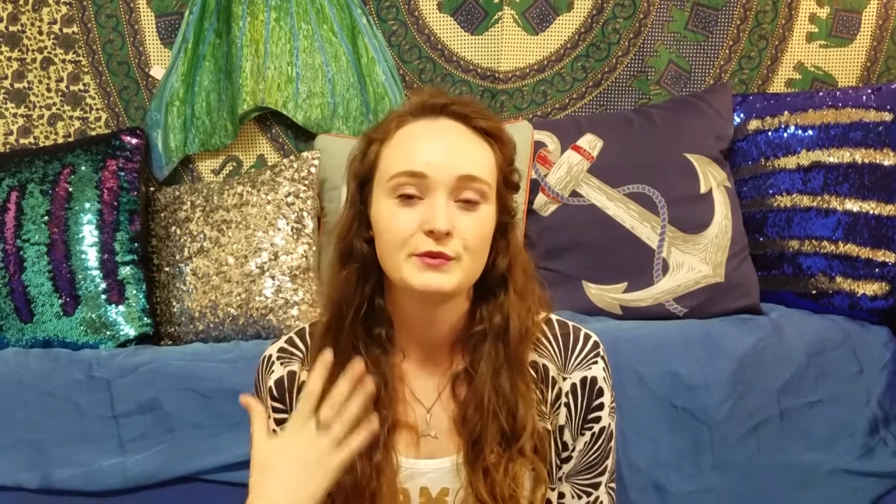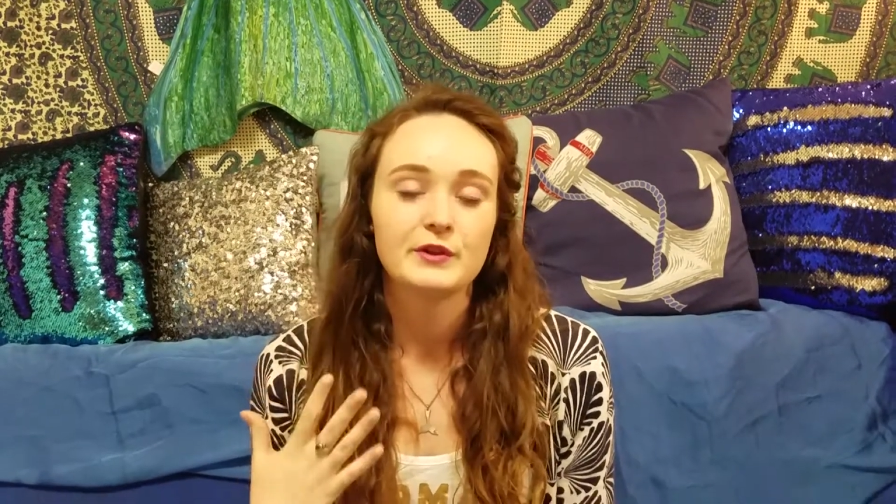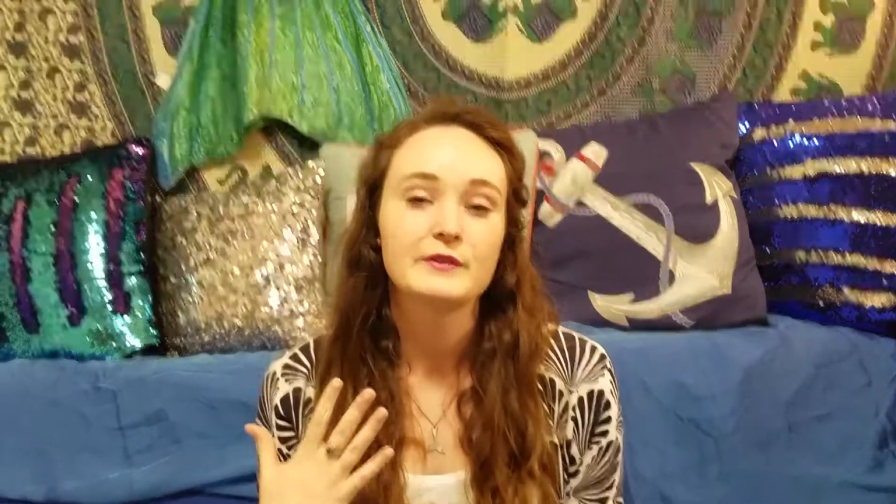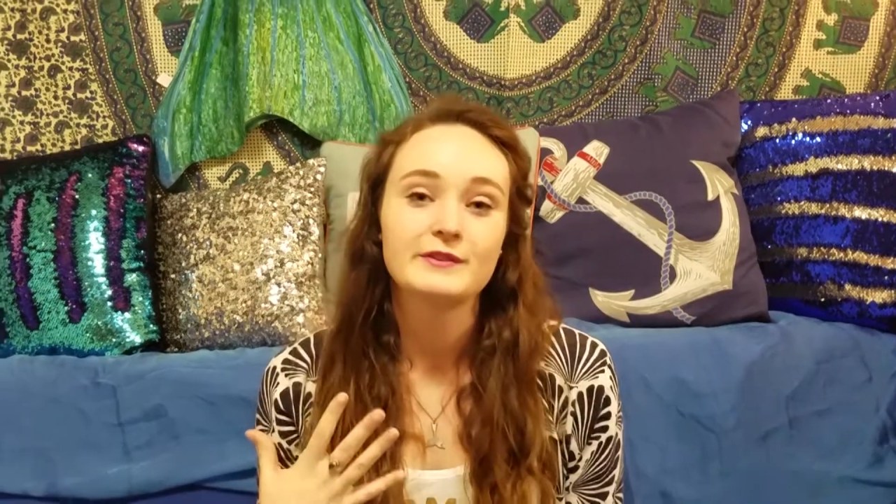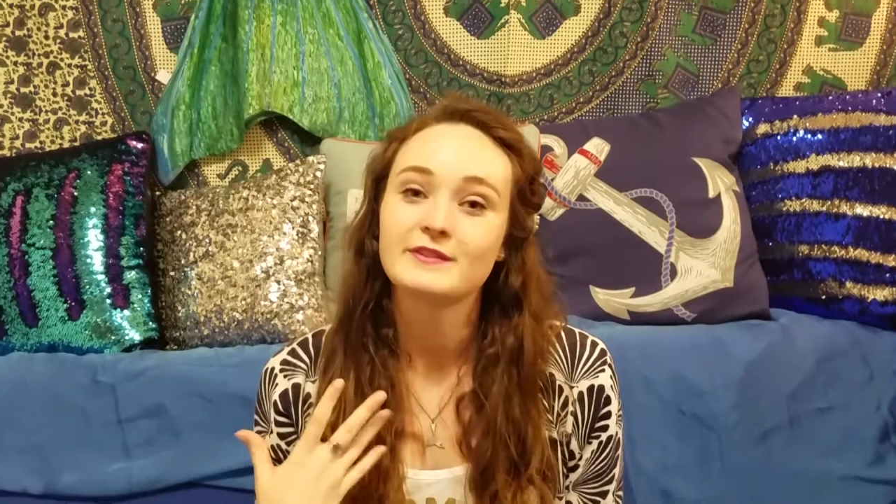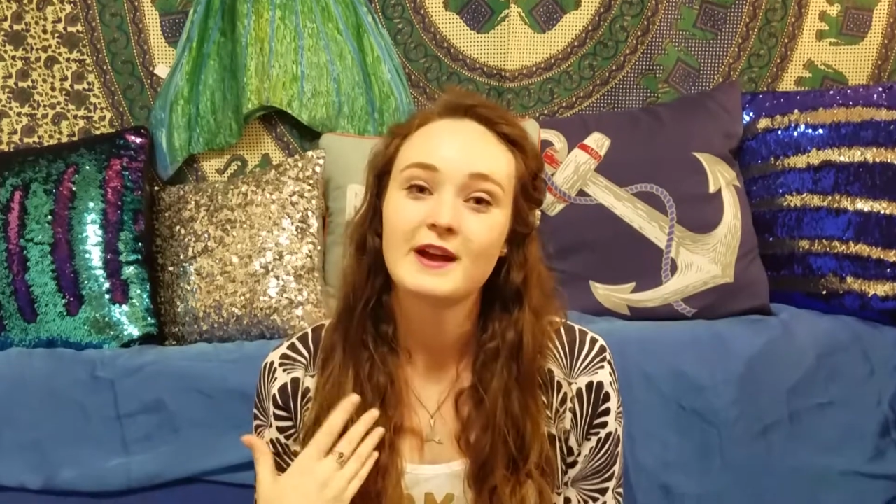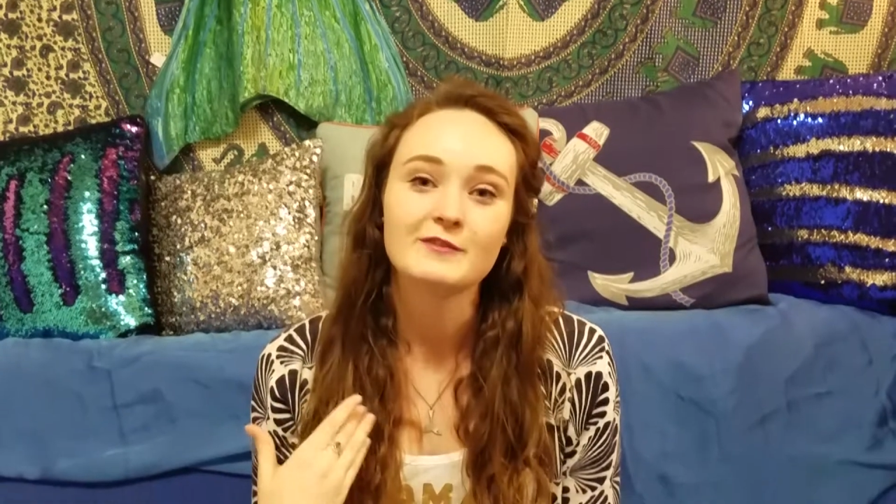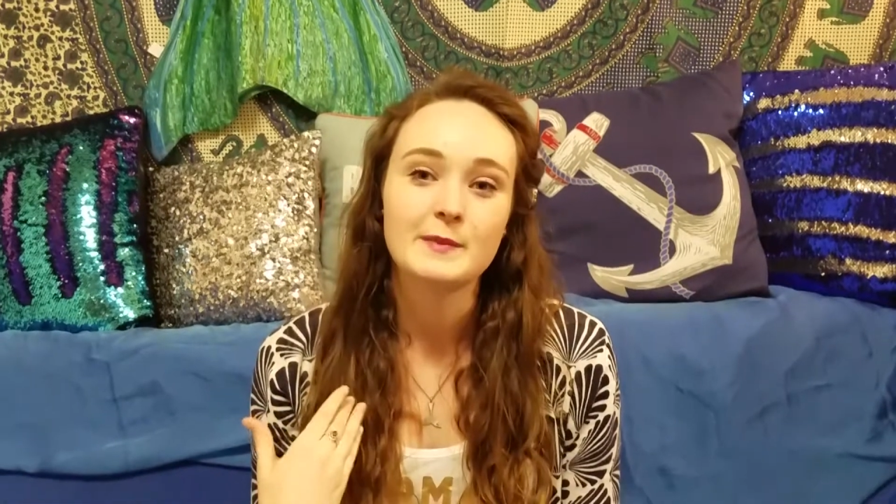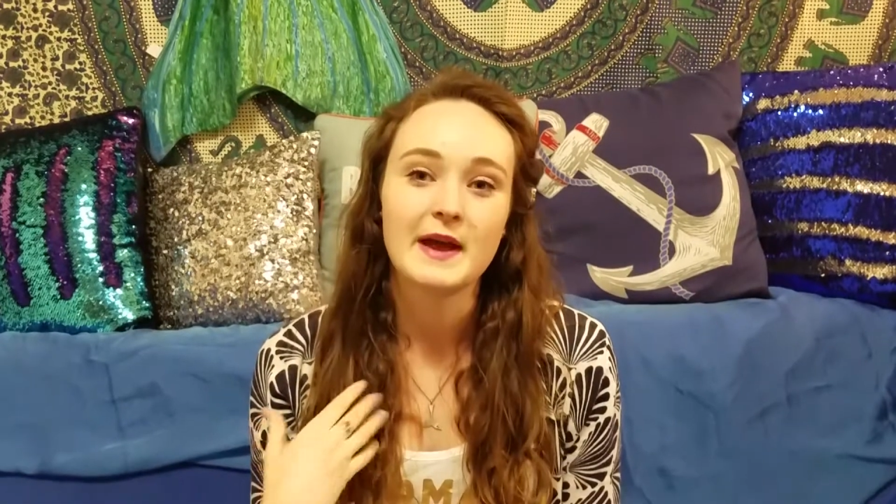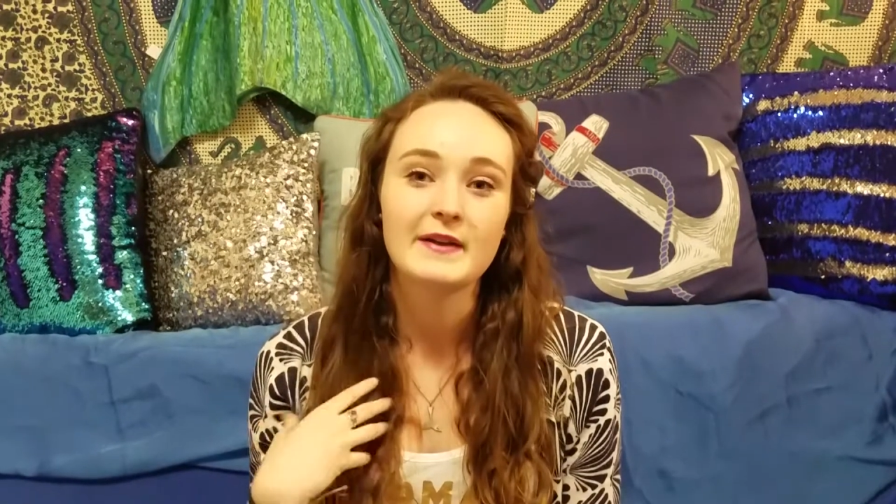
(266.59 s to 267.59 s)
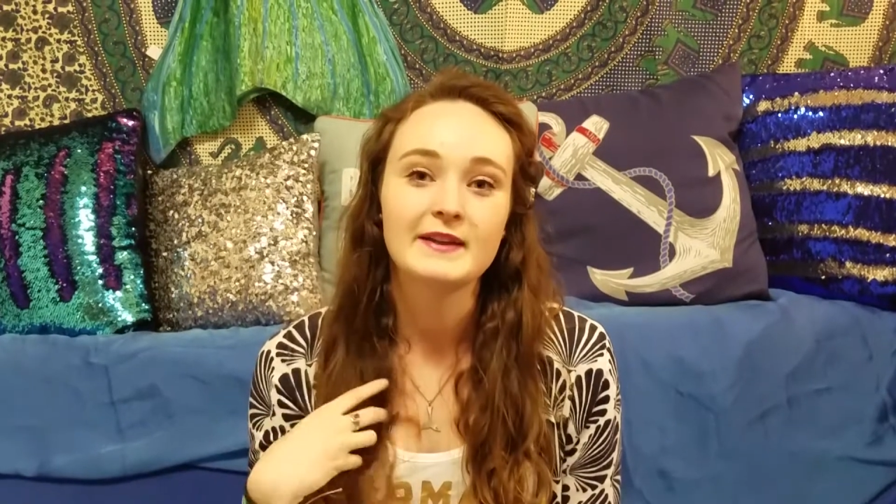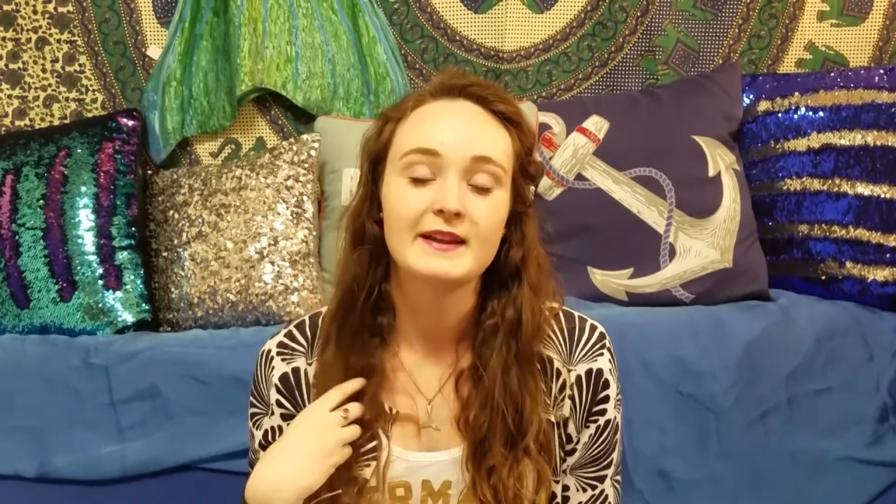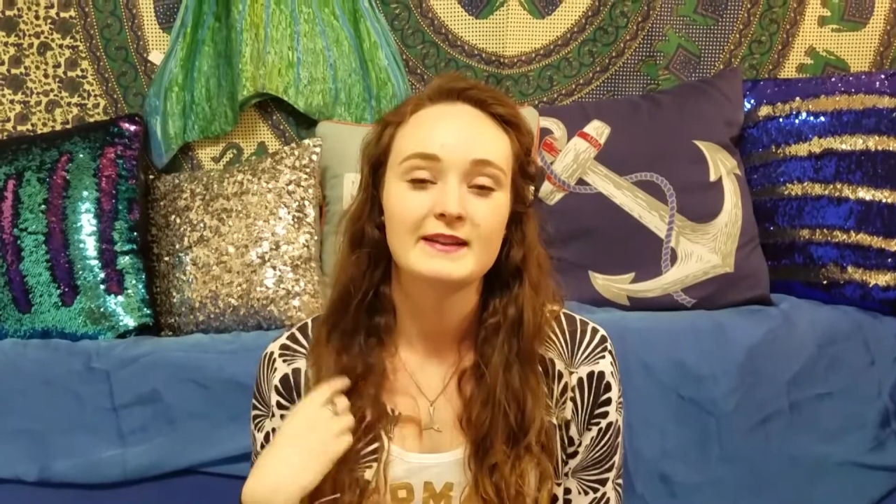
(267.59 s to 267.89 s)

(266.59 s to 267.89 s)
close your soft palate